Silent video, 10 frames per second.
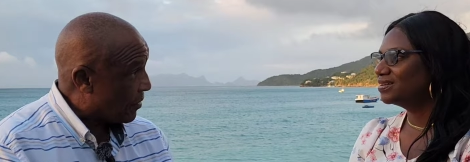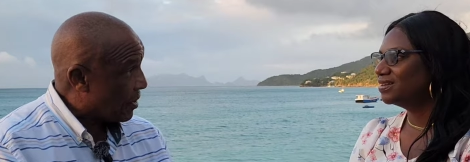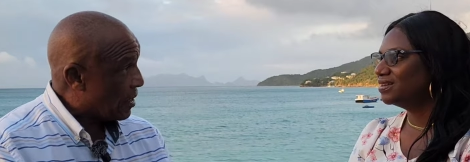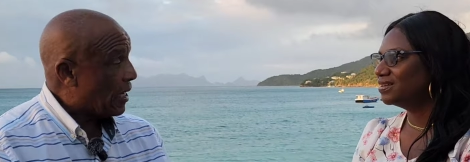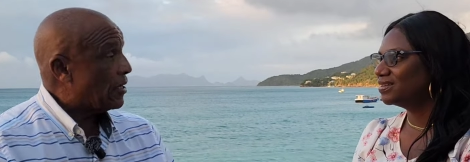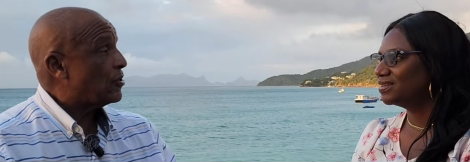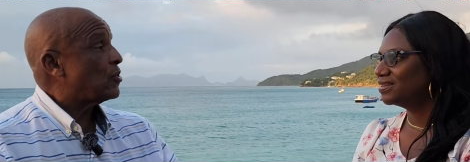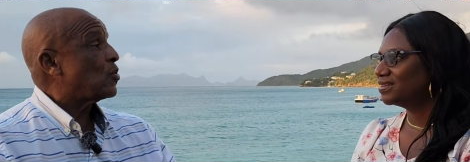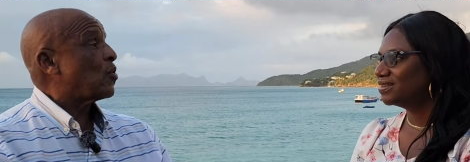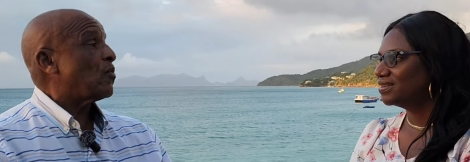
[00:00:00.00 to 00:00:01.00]
Speaker 1: Okay. And she
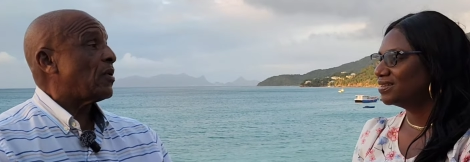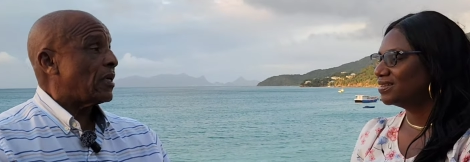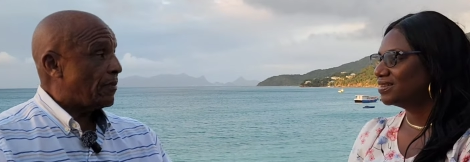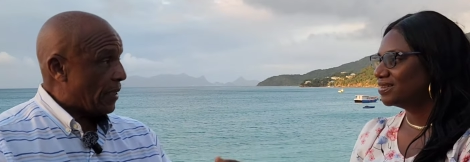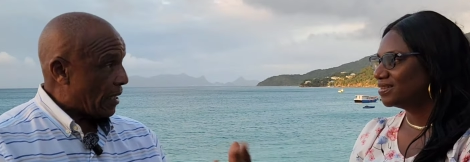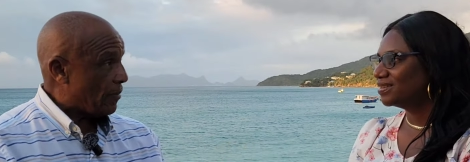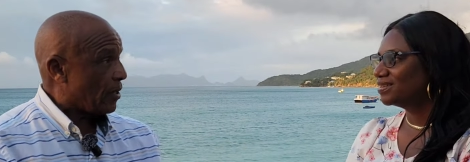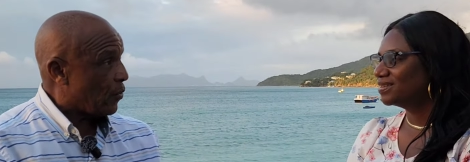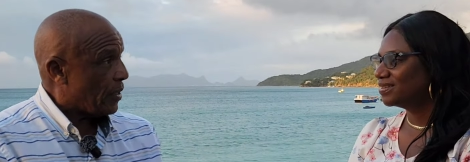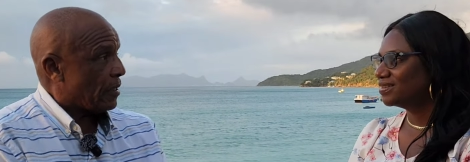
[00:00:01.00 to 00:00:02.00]
took over and became the
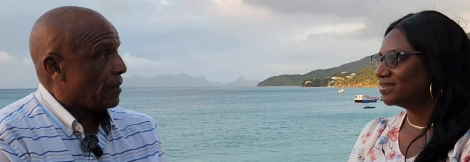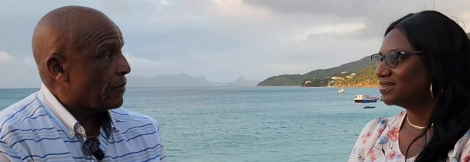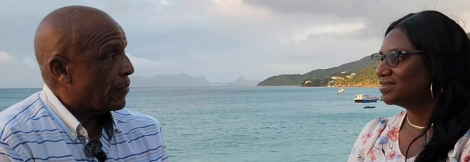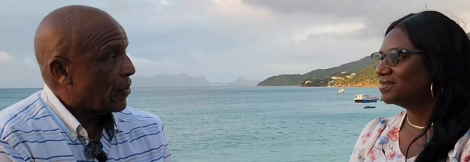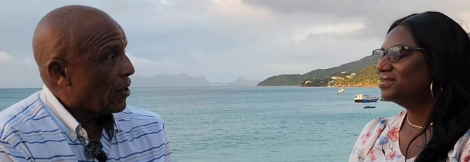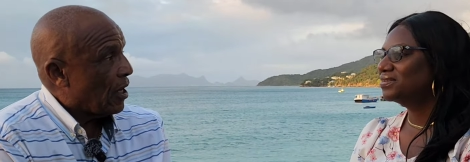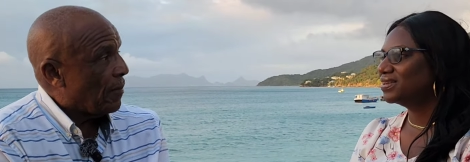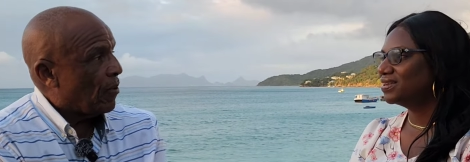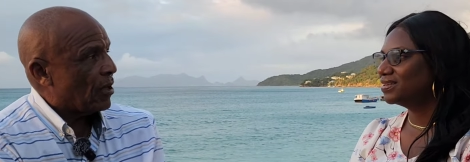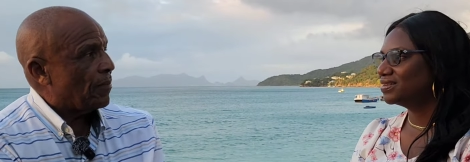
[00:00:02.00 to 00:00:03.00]
queen. Okay.
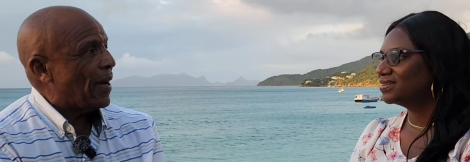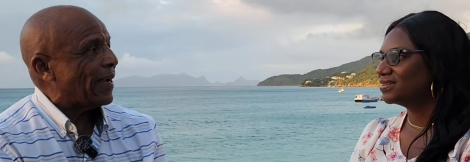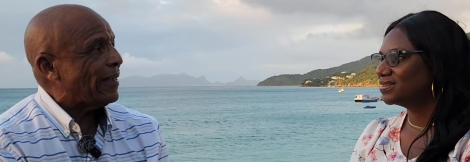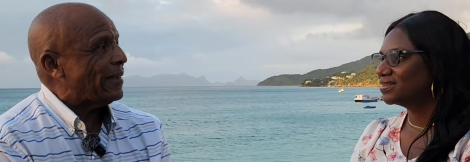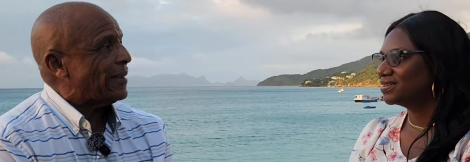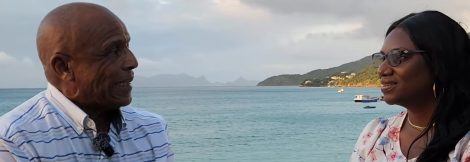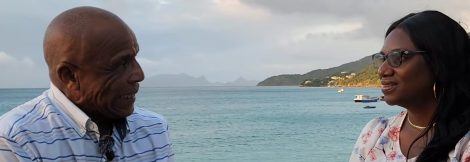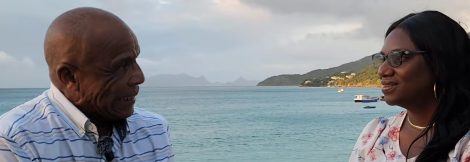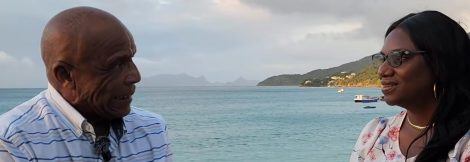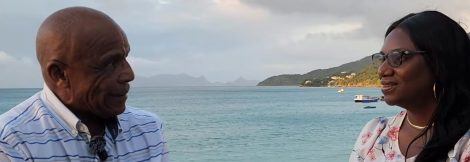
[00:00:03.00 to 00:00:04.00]
But back in the
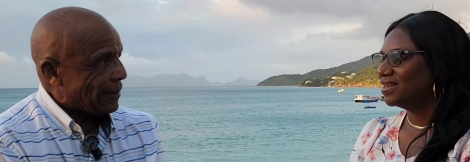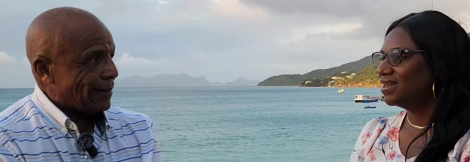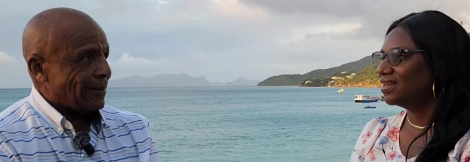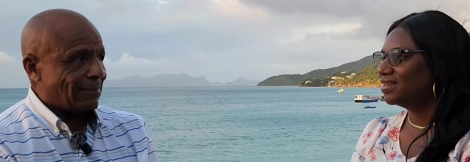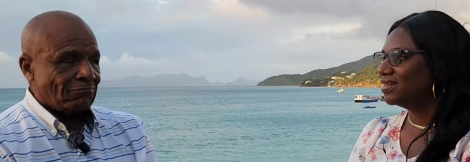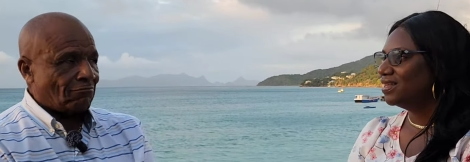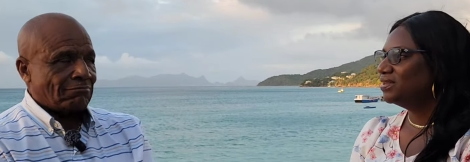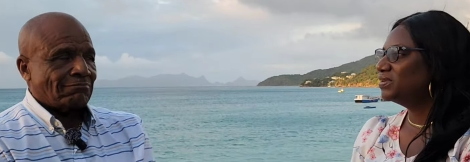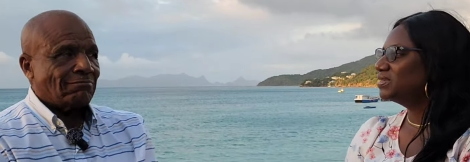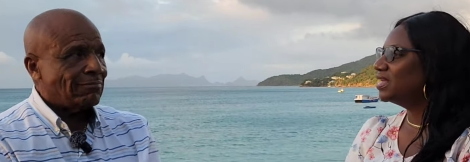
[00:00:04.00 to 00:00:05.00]
day, uh-huh.
Speaker 2: uh -huh.
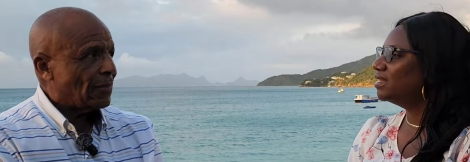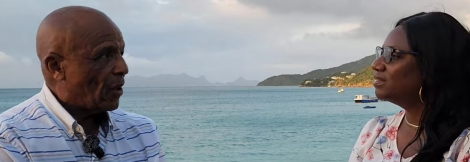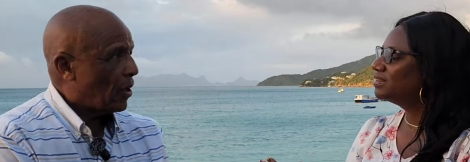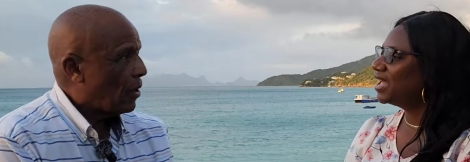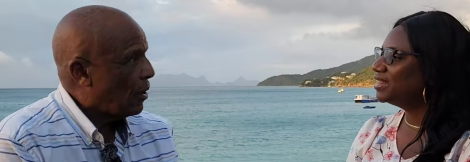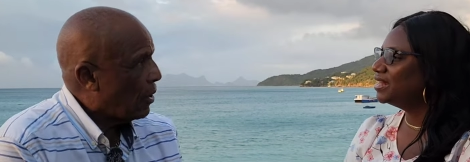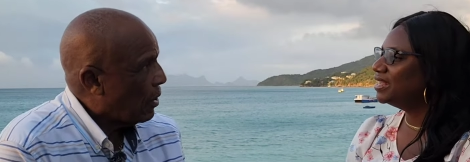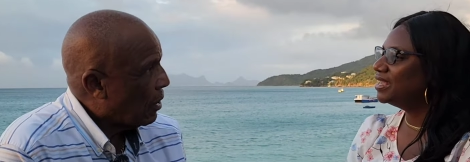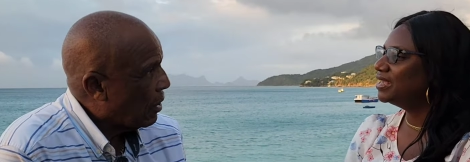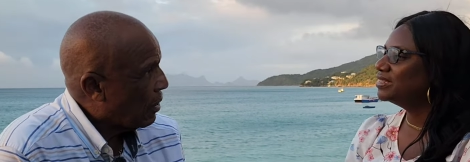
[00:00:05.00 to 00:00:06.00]
because Daniel
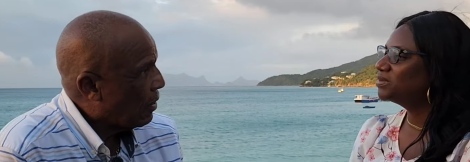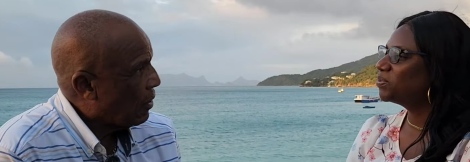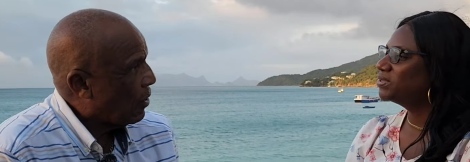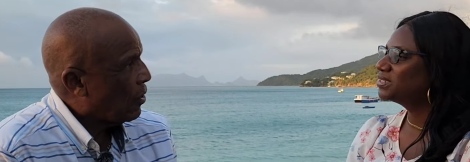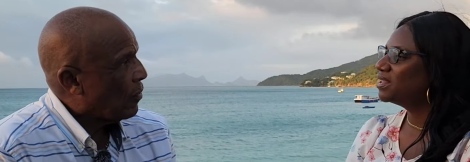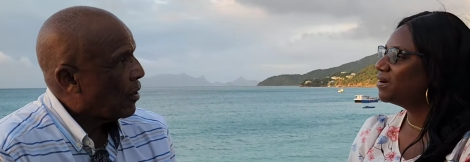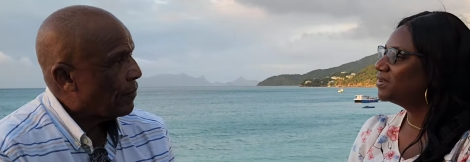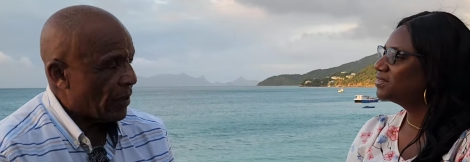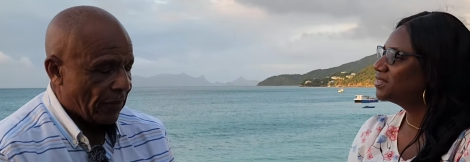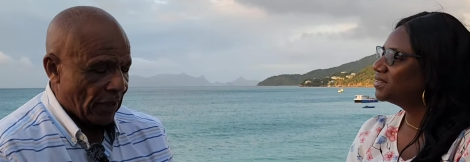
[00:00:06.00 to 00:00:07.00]
Aikens, Prince
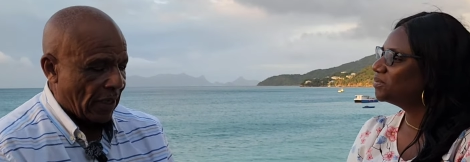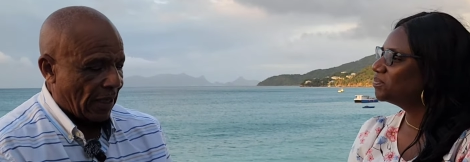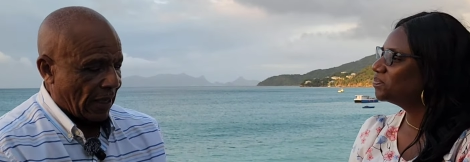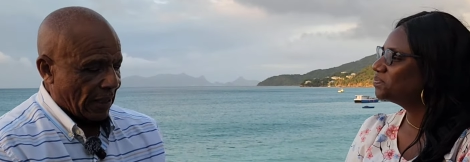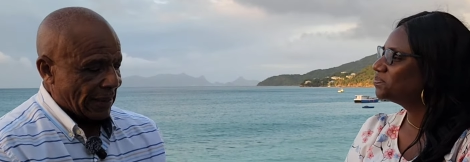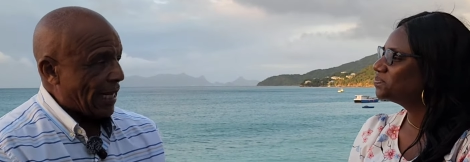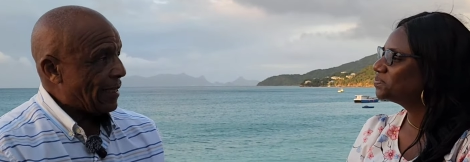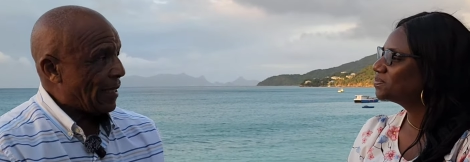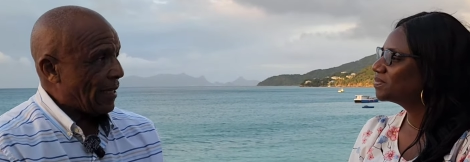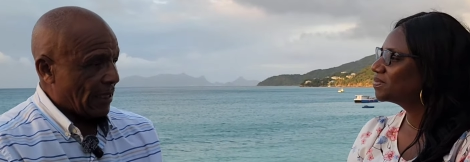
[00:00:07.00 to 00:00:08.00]
Lawrence, and
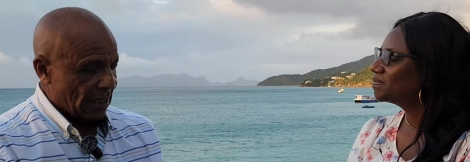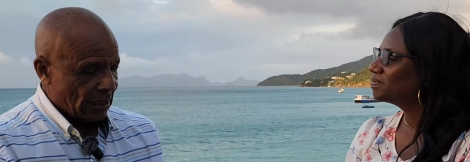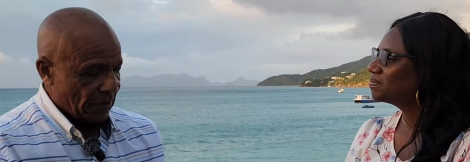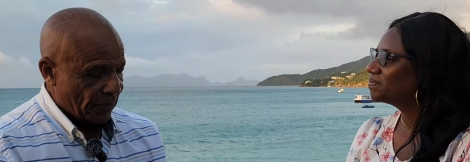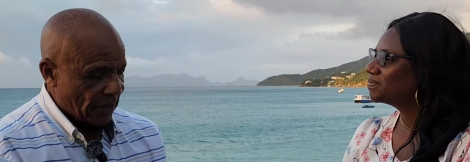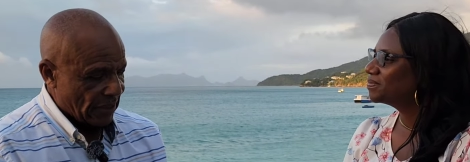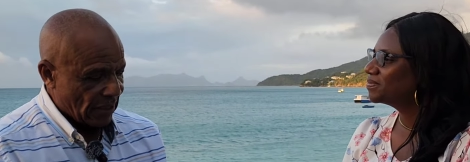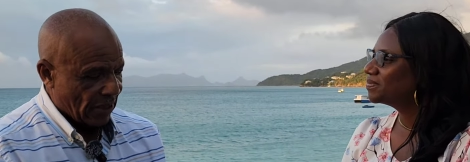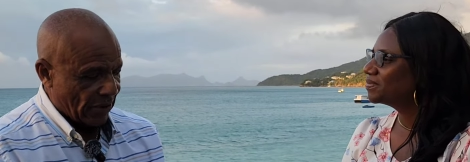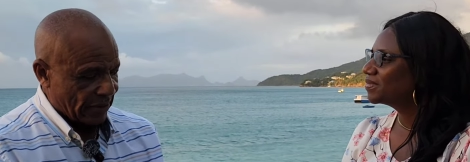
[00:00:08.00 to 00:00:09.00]
Speaker 1: Daniel Aikins. Prince
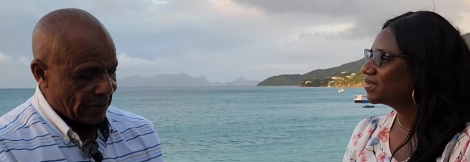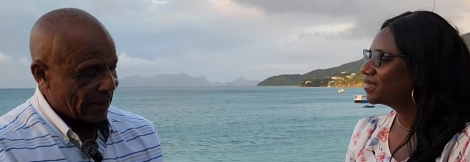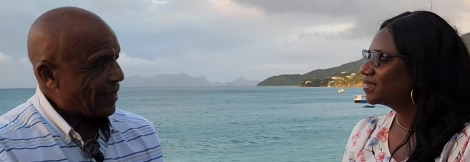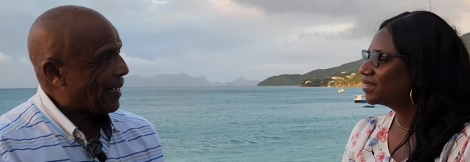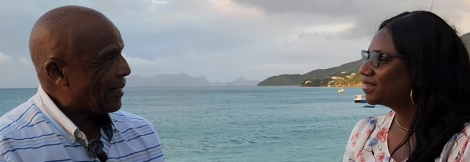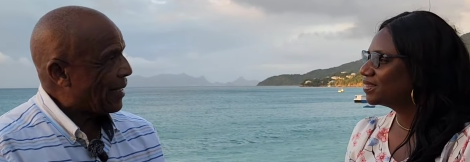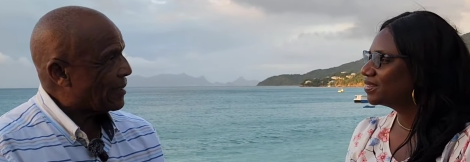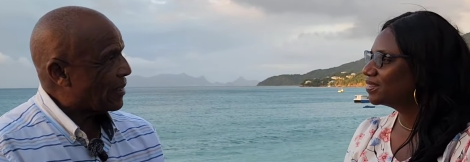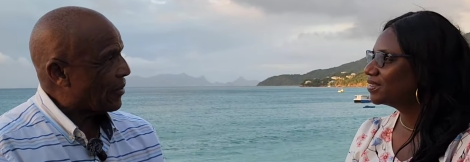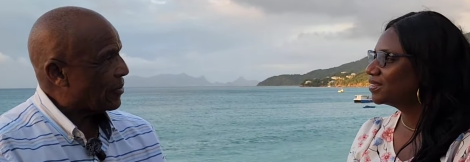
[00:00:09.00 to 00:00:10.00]
Lawrence, Caddy
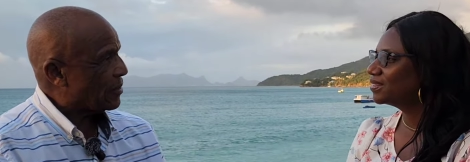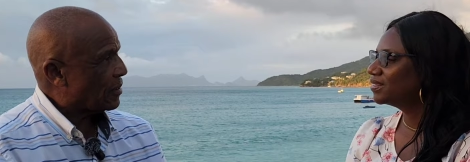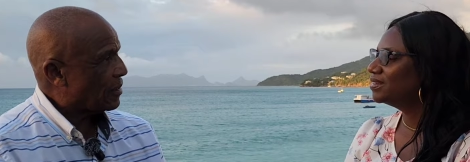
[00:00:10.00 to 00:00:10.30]
Lazarus.